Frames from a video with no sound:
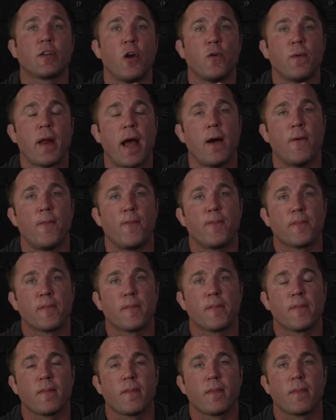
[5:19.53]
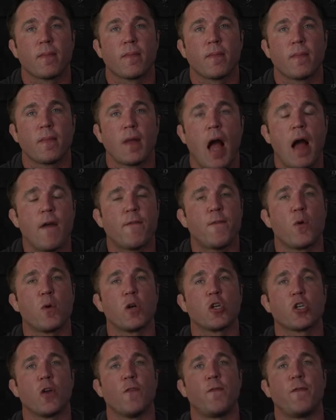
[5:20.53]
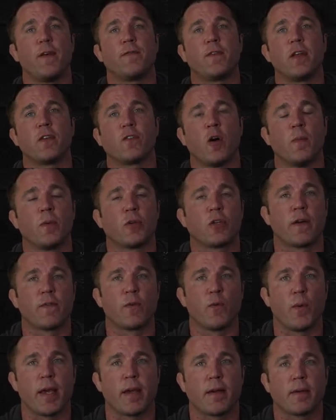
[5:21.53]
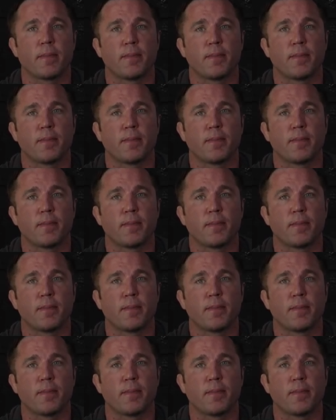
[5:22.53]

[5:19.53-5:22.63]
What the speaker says: know now. High 40s, low 50s, almost every week.